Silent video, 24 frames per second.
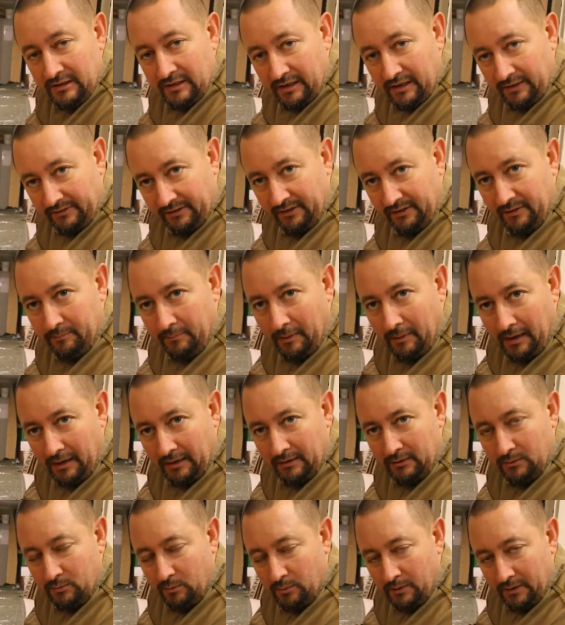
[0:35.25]
and then
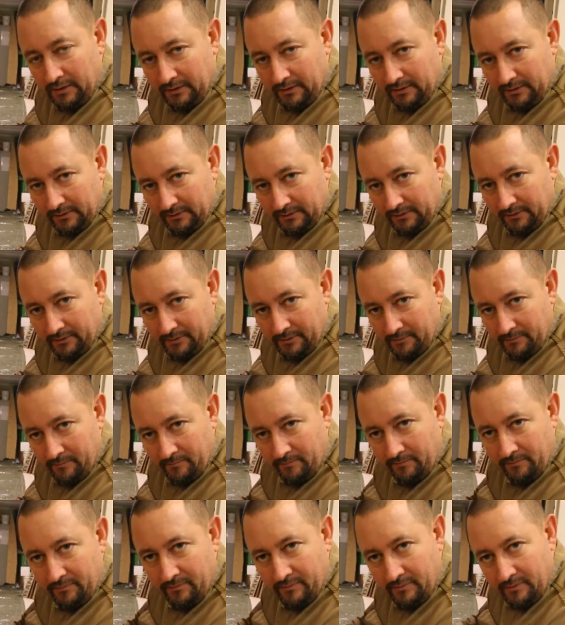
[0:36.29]
mark where
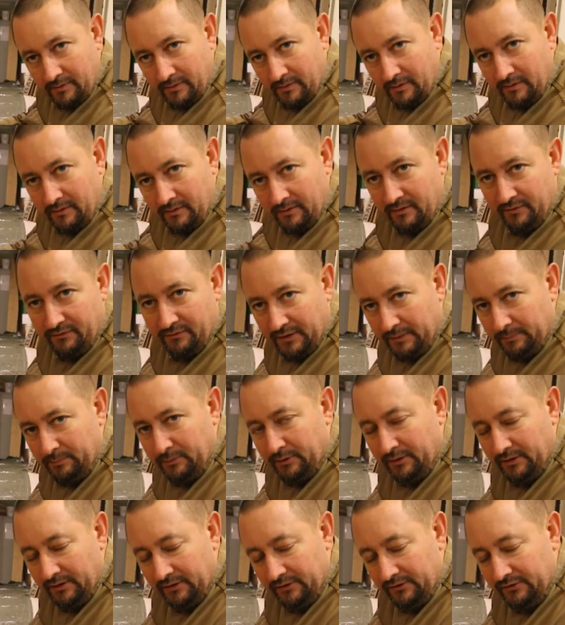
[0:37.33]
the
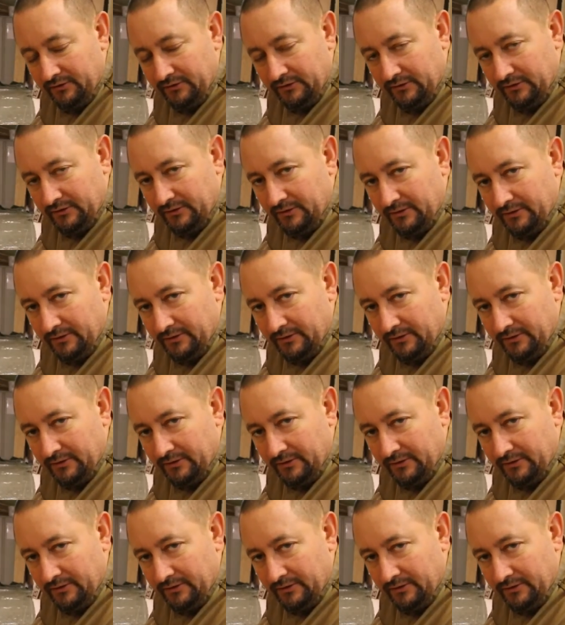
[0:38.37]
fabric is